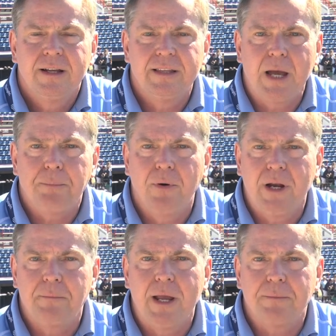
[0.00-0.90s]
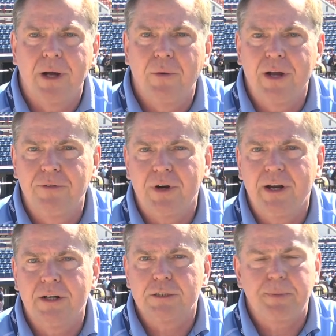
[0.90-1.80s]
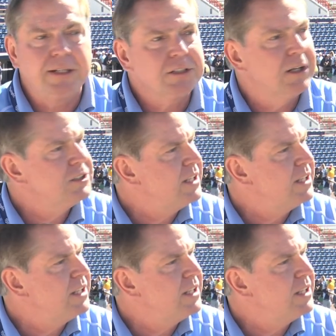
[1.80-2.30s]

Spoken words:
At that point, I make my way over here to Space Coast